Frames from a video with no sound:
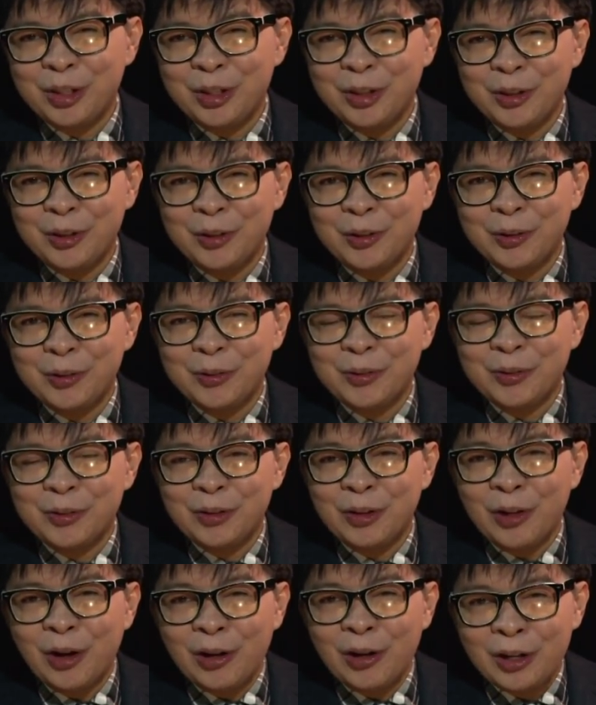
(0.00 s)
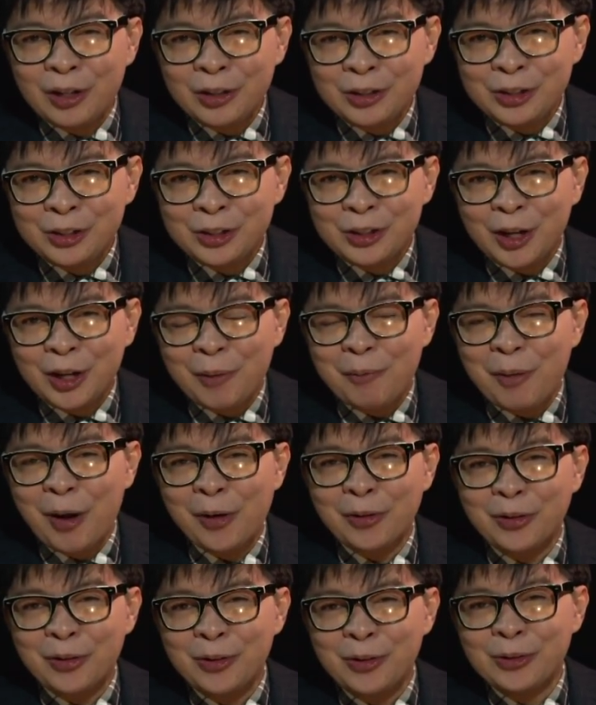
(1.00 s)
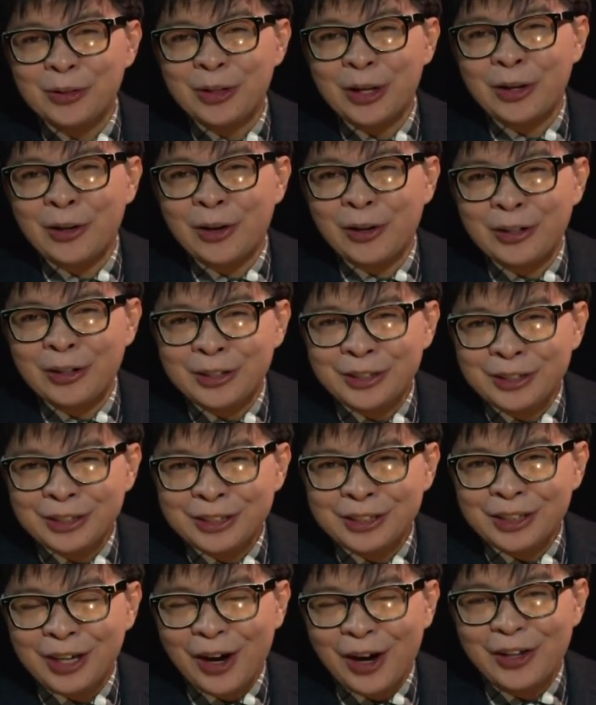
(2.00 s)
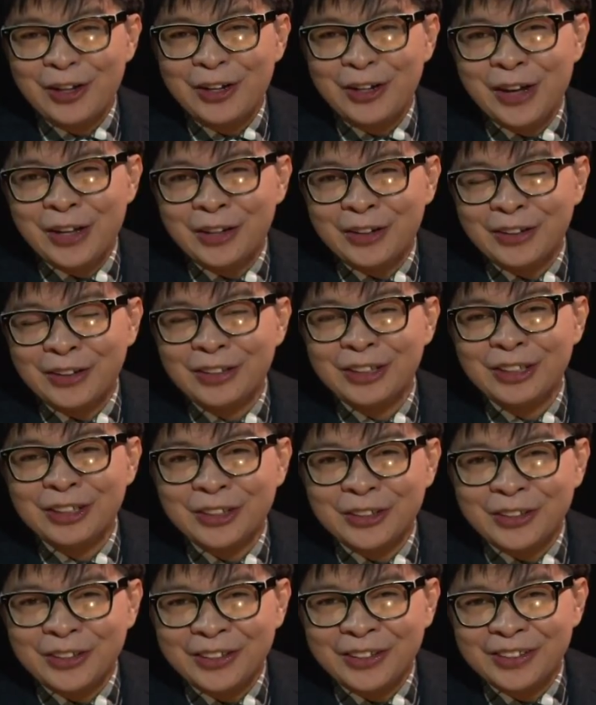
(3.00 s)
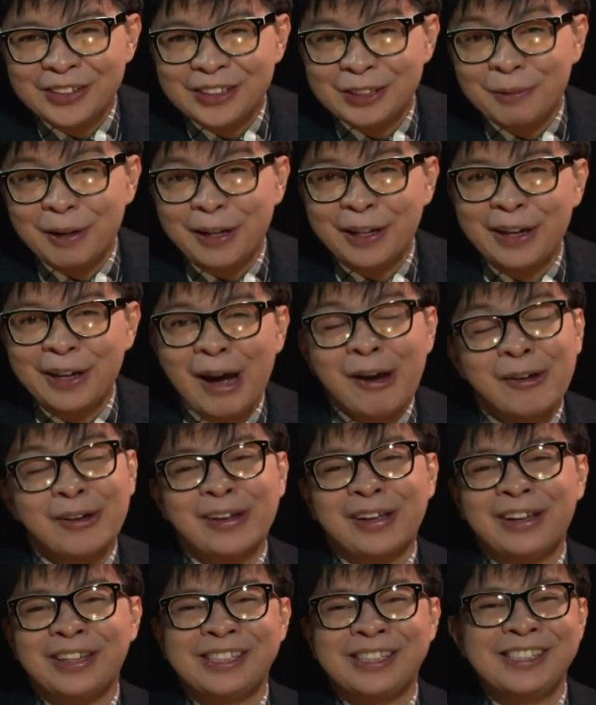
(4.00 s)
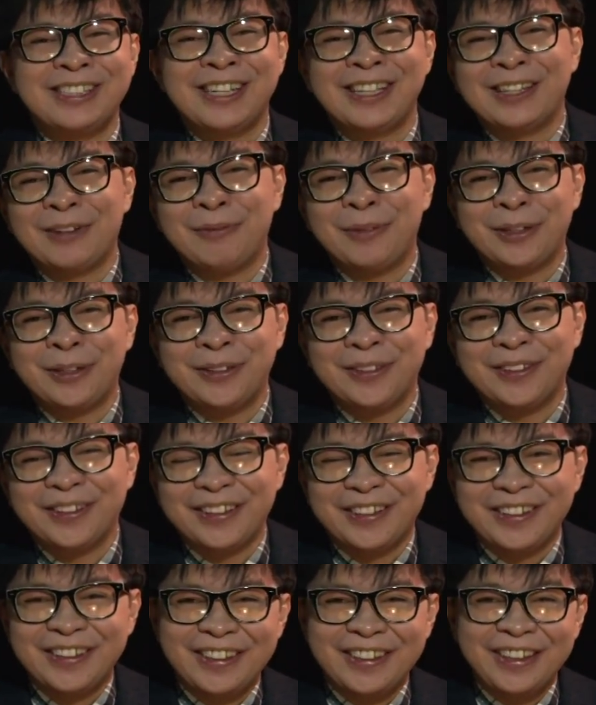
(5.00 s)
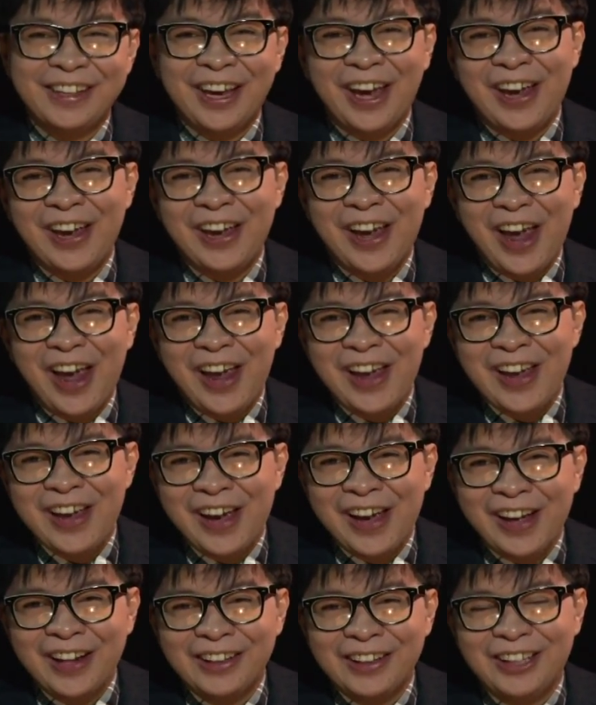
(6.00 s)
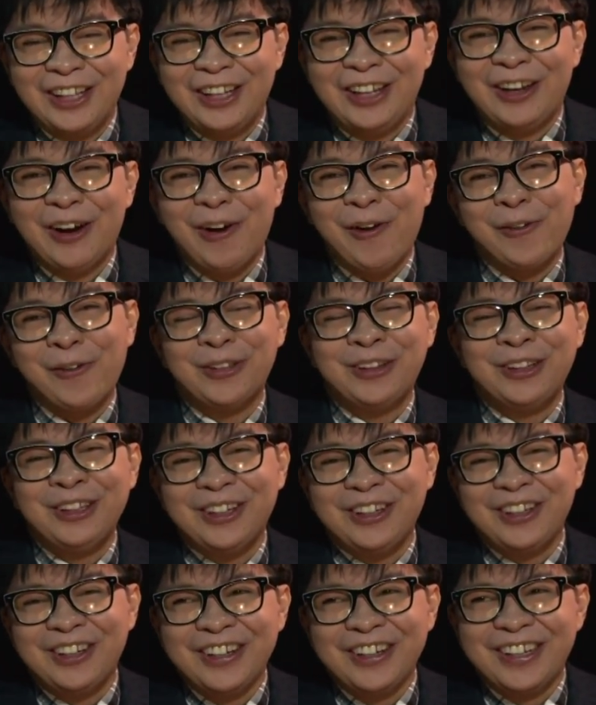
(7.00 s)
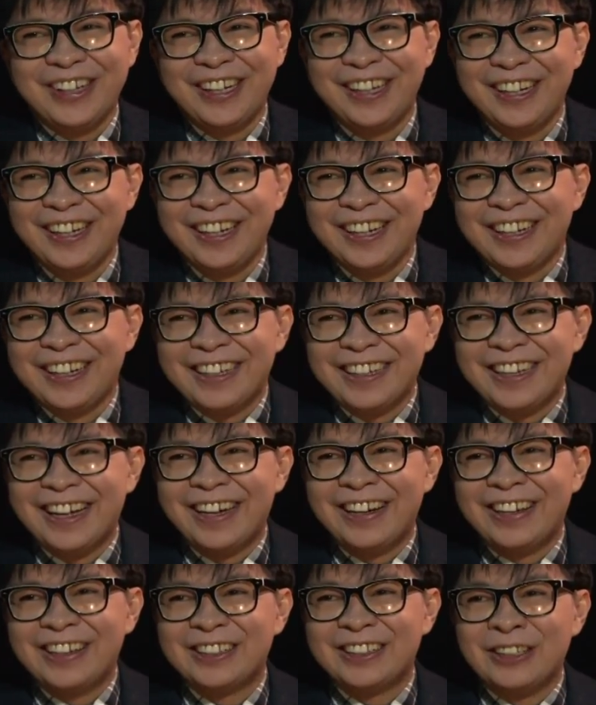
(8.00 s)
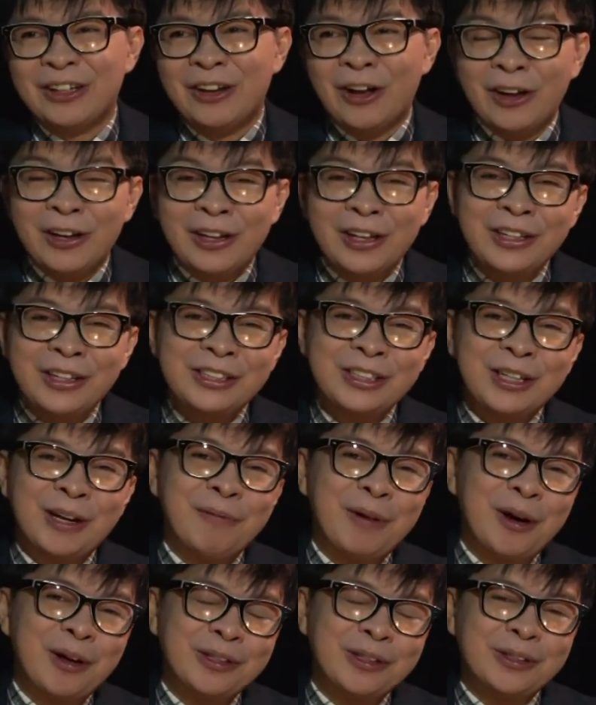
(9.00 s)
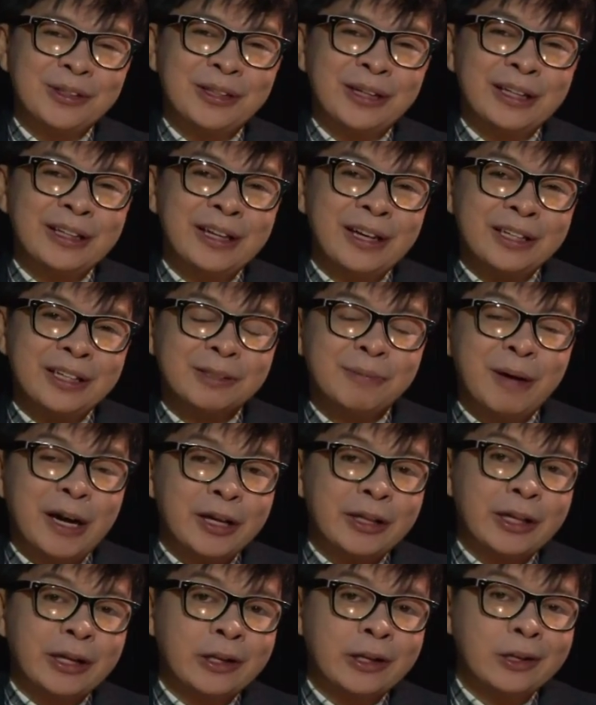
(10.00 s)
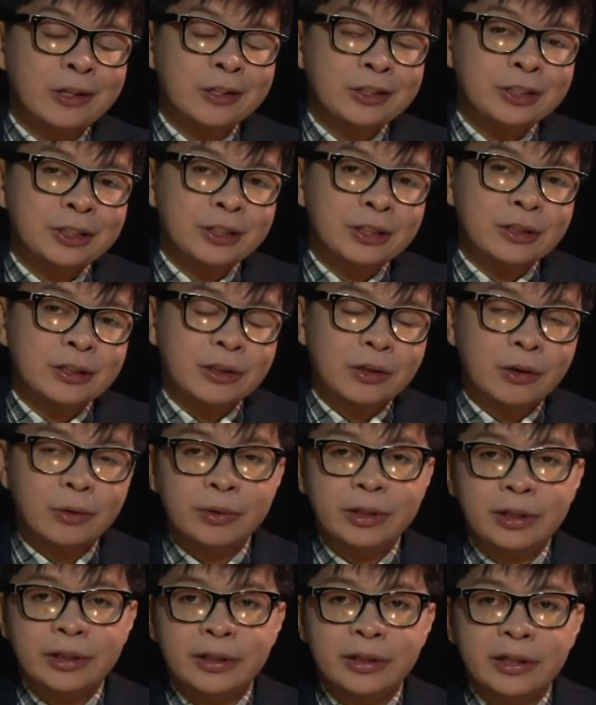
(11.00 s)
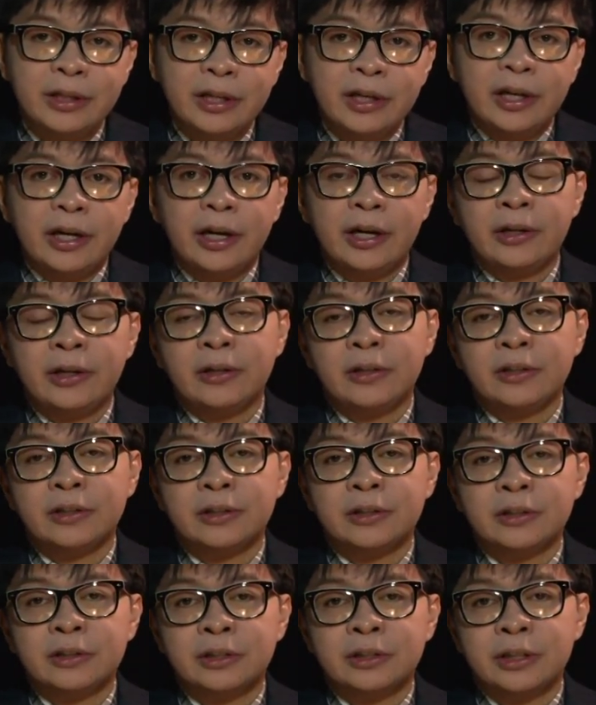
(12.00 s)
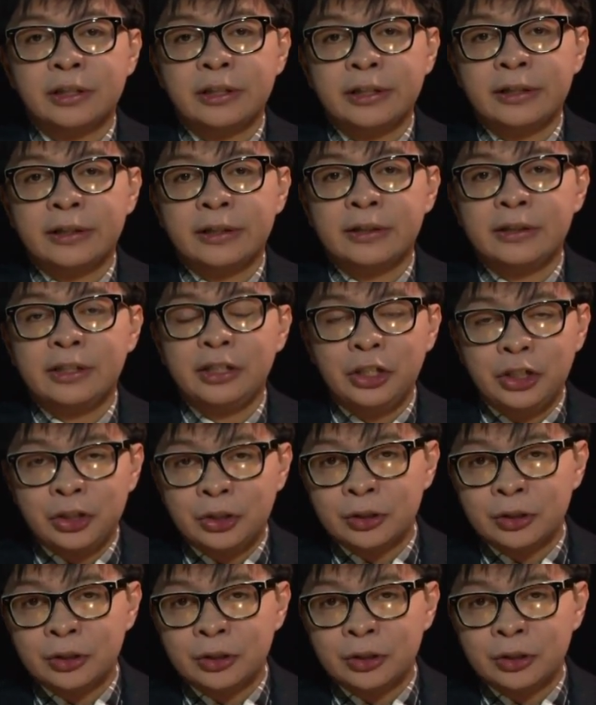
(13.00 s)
the knowledge about new technologies other than tradition. Spell it out, ladies and gentlemen. K-A.N.T.O.T. That is knowledge about new, and that is biotechnology, cloning, and also certain